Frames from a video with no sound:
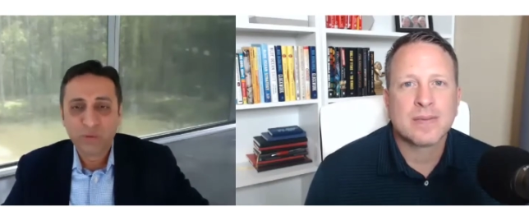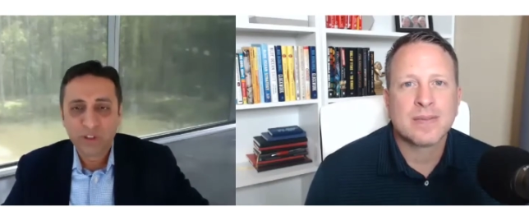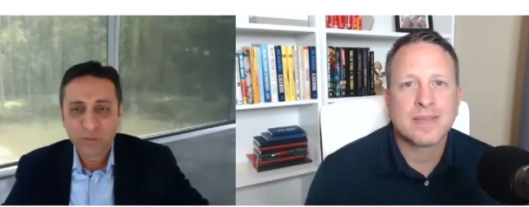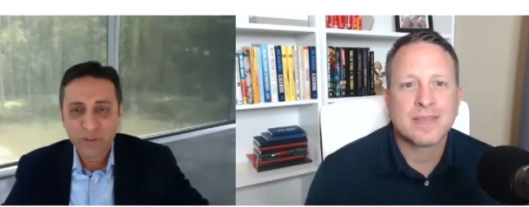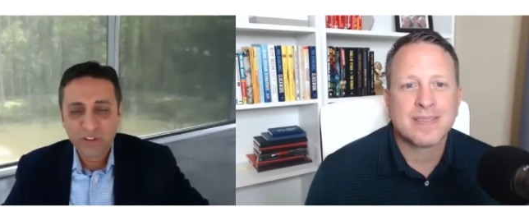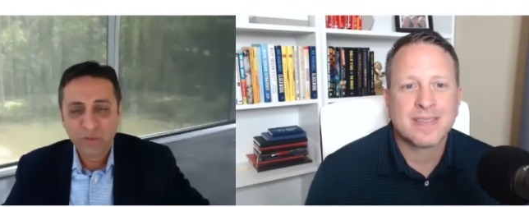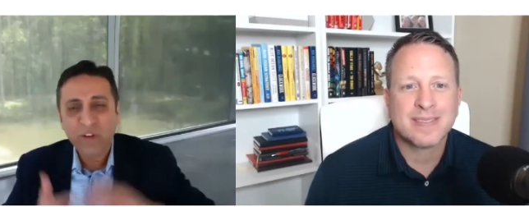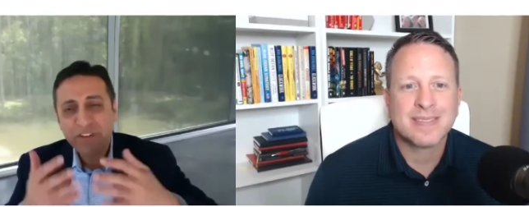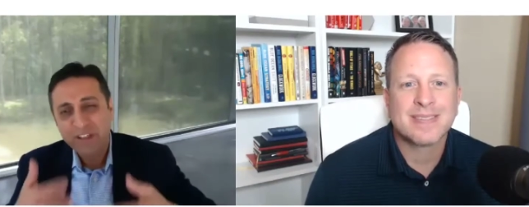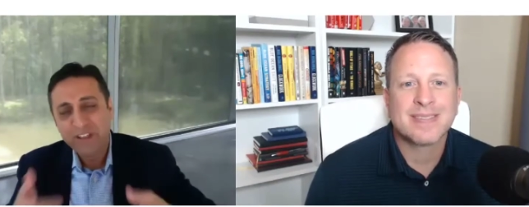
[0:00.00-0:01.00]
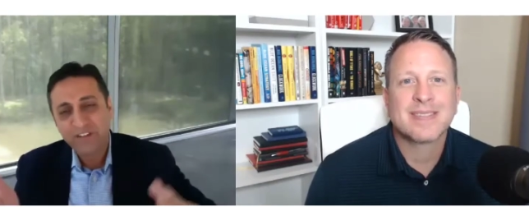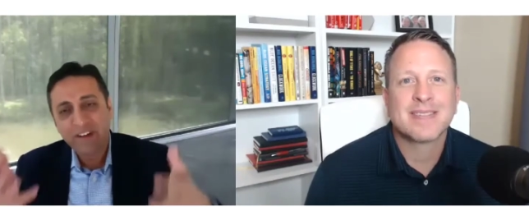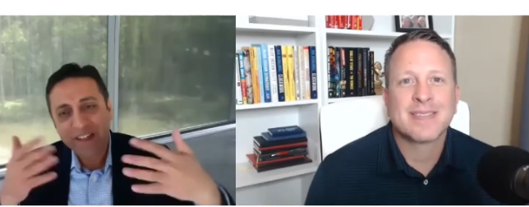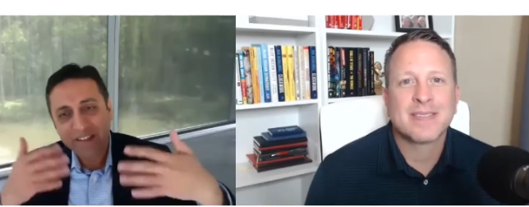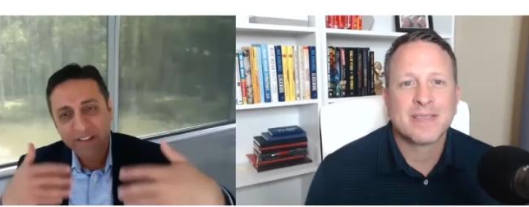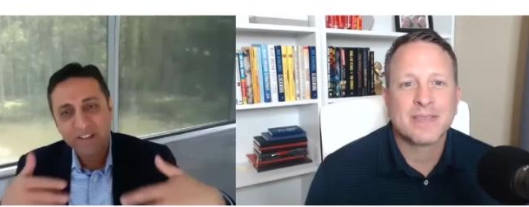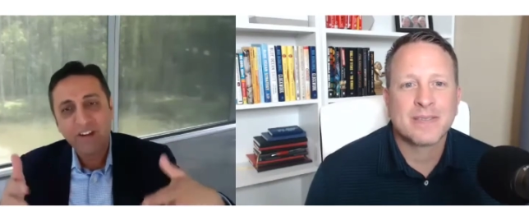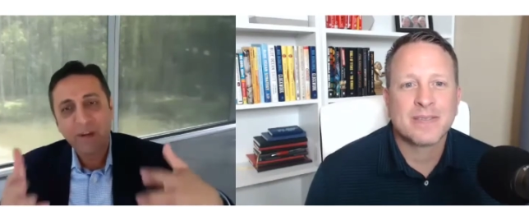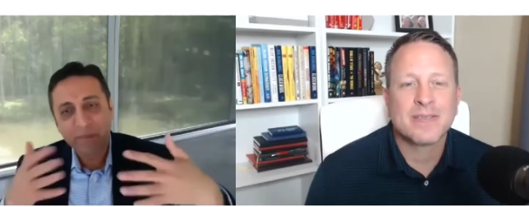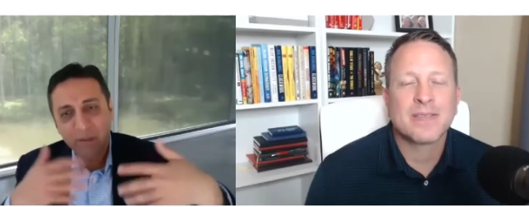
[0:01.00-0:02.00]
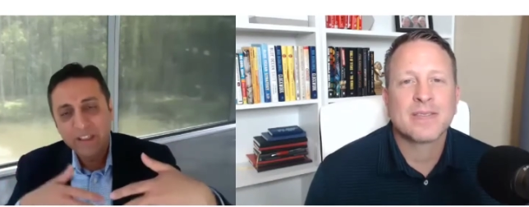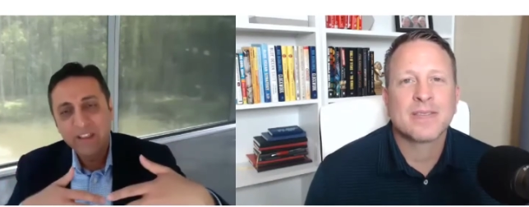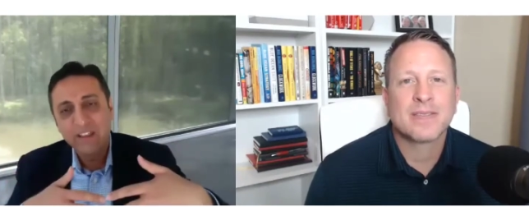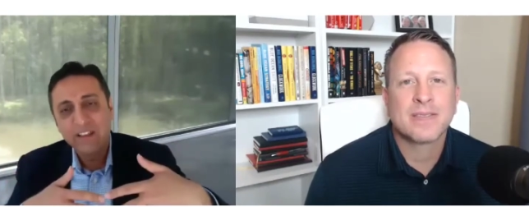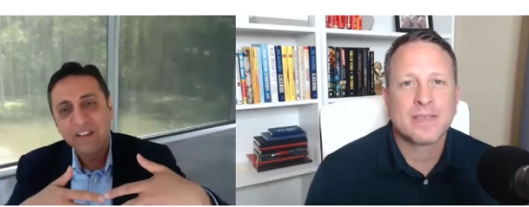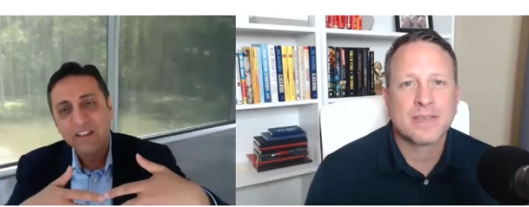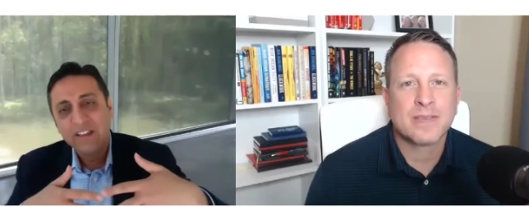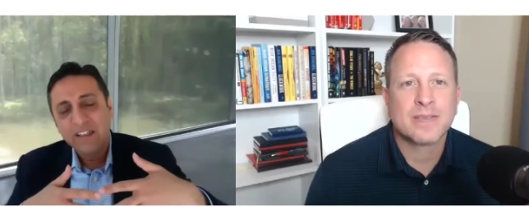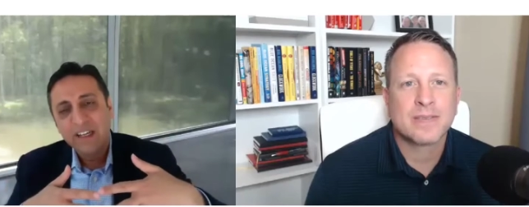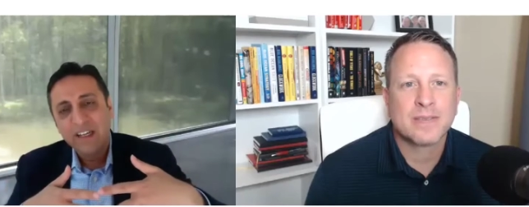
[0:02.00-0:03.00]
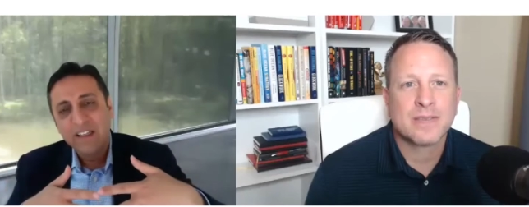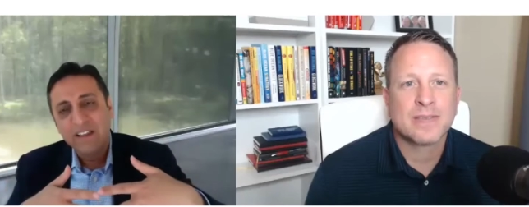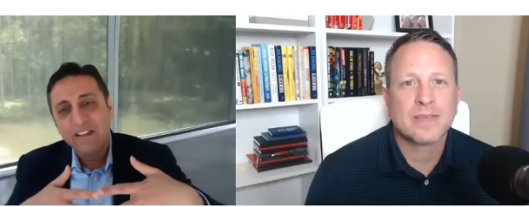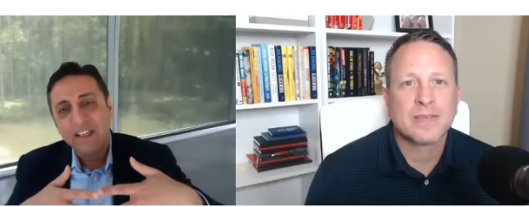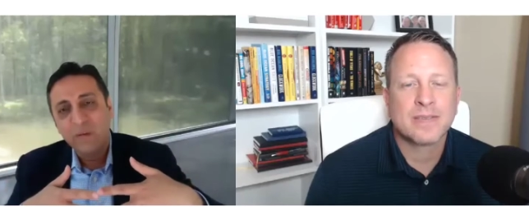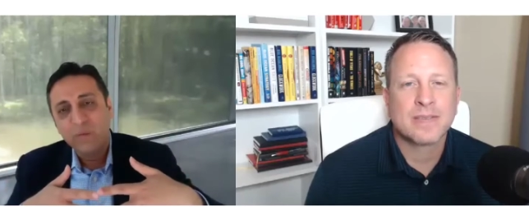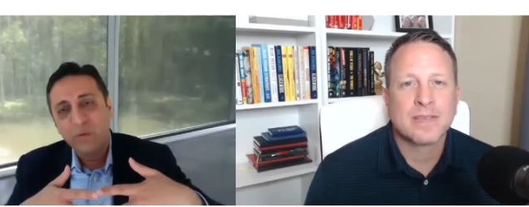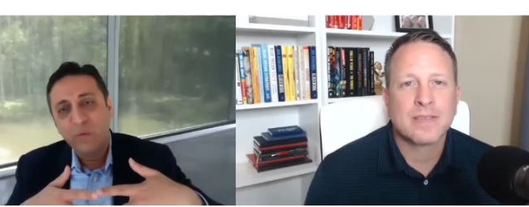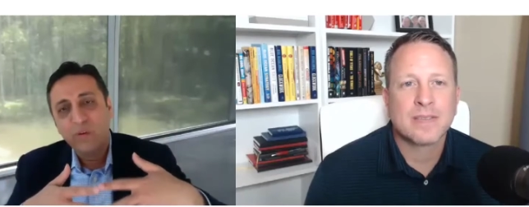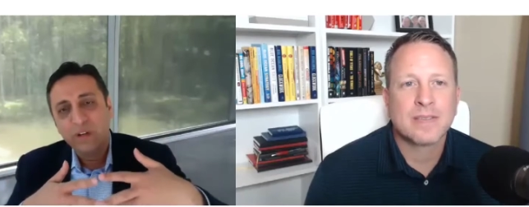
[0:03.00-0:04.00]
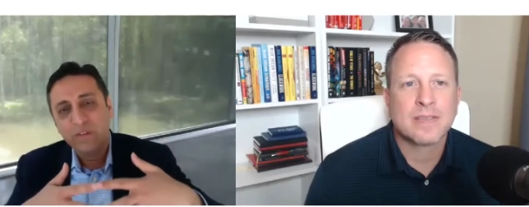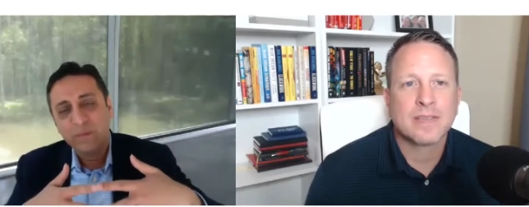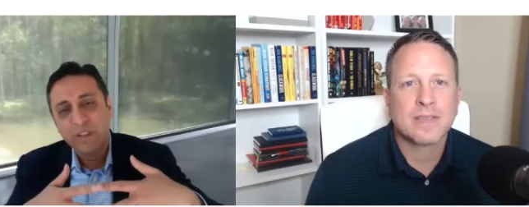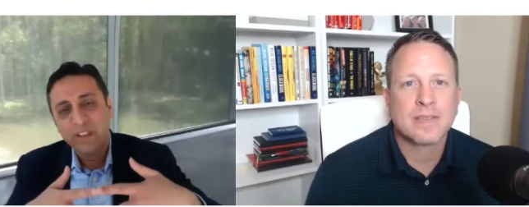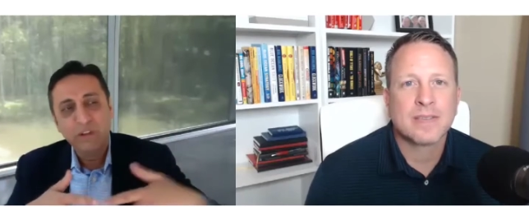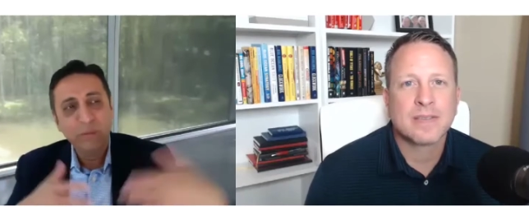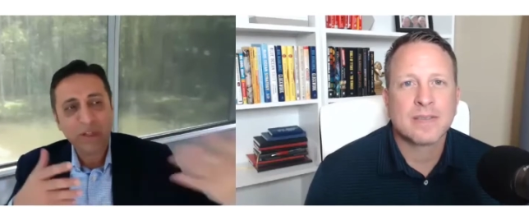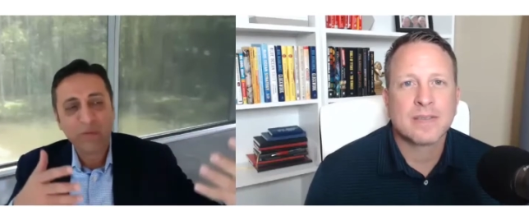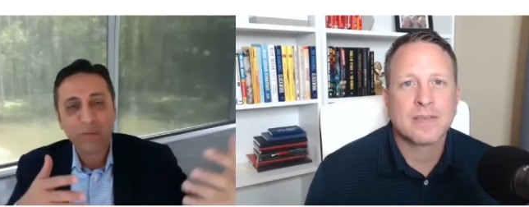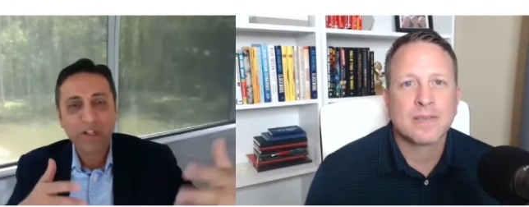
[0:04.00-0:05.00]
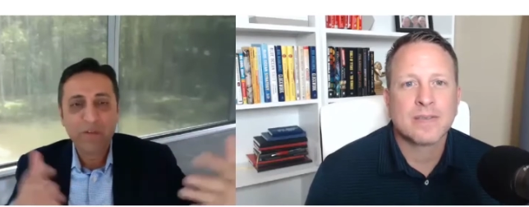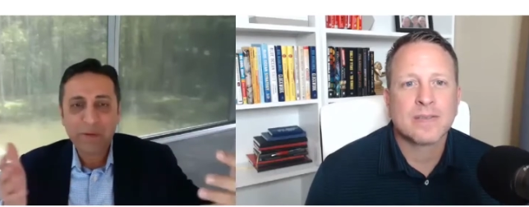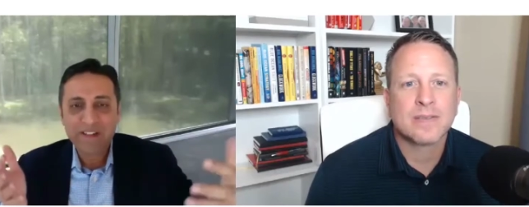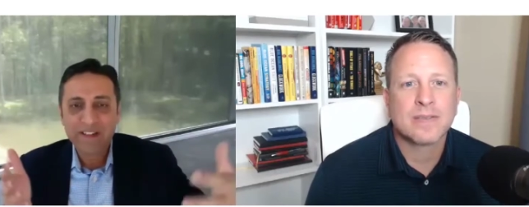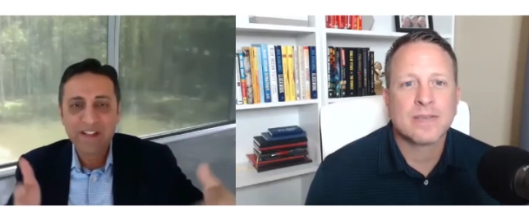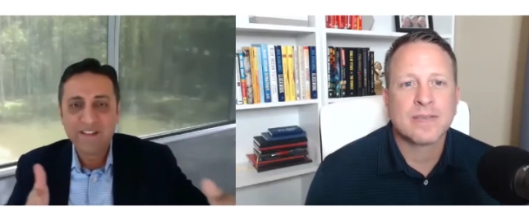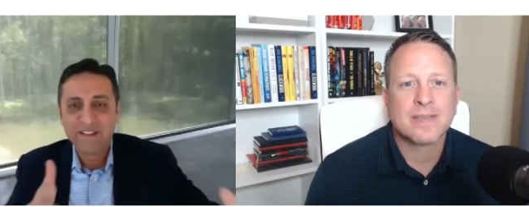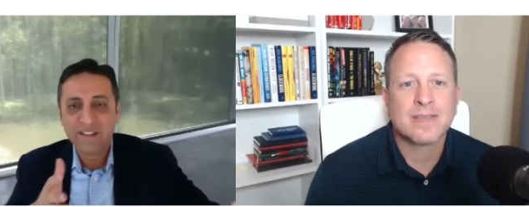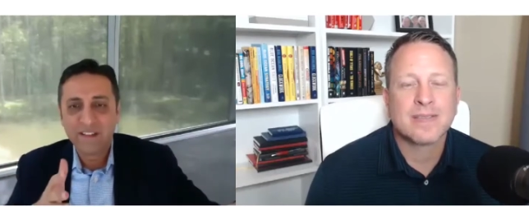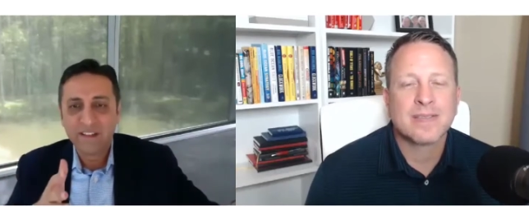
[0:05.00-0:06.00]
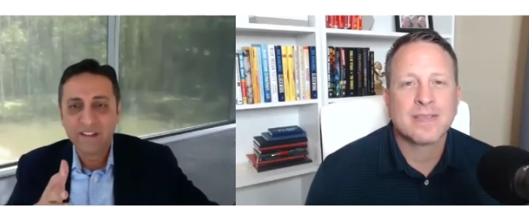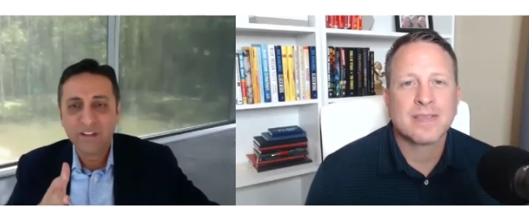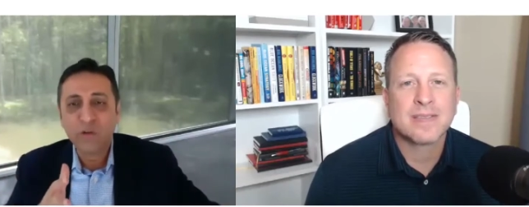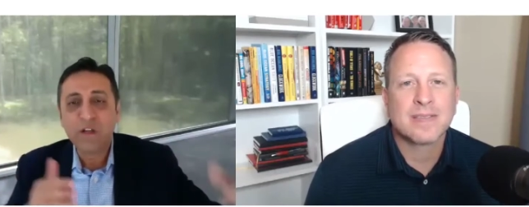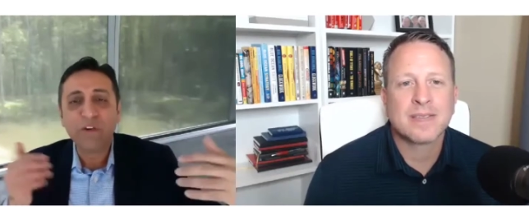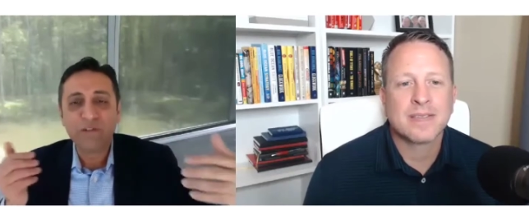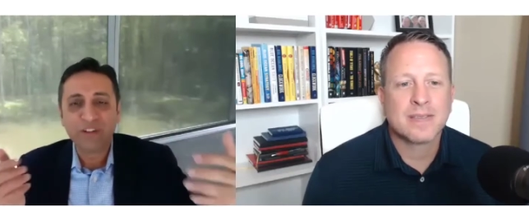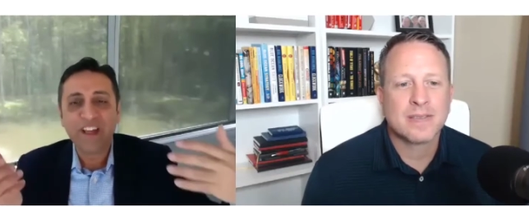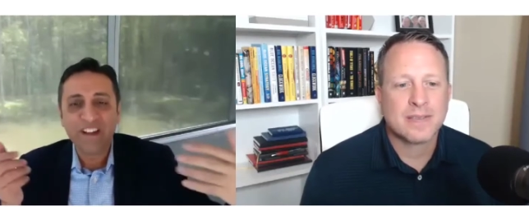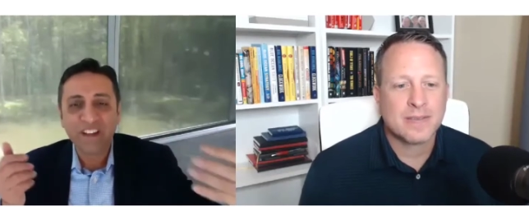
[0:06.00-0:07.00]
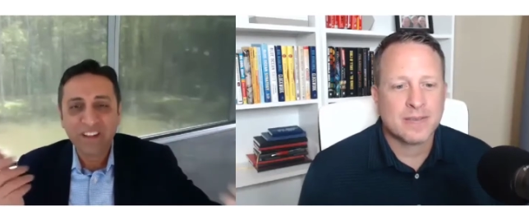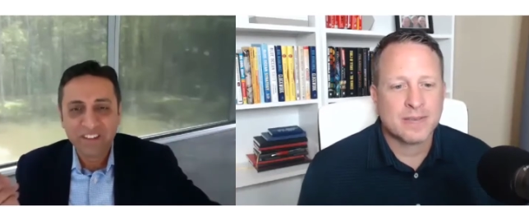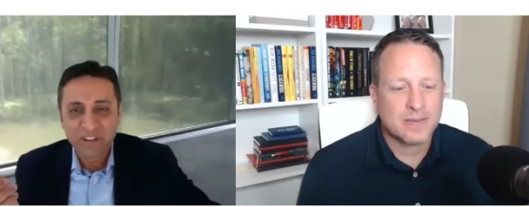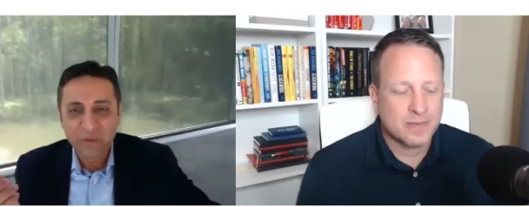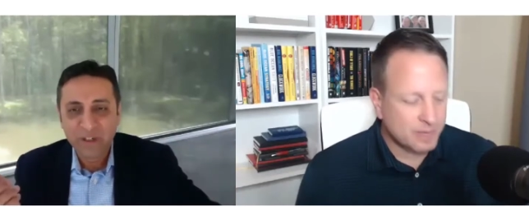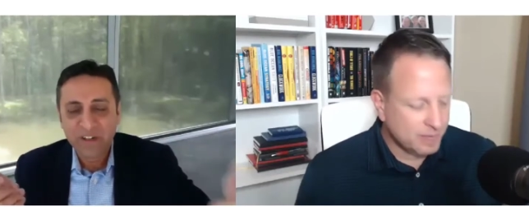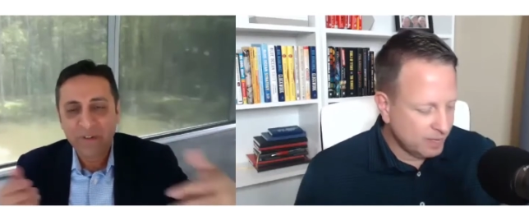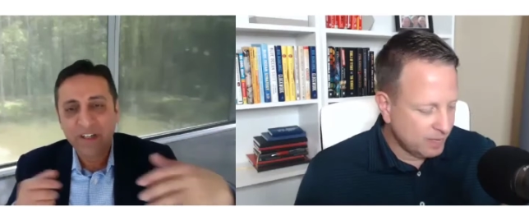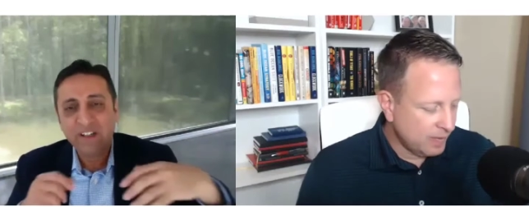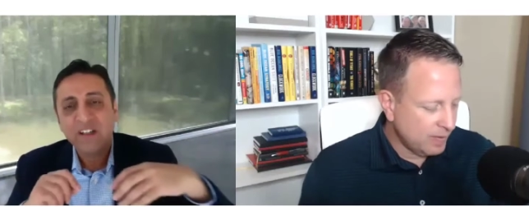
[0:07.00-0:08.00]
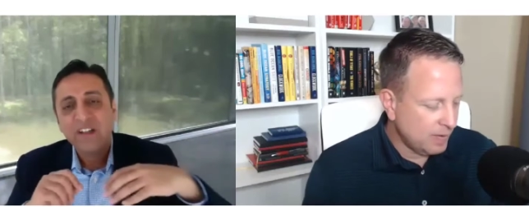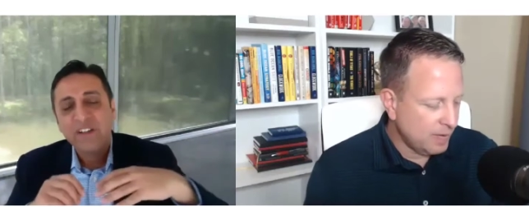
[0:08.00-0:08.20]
Speaker 1: to work with? Because once you get the right crop coming in, and they don't want to be, I mean, nobody, I mean, everybody says, uh, nobody wants to carry unnecessary weight, right?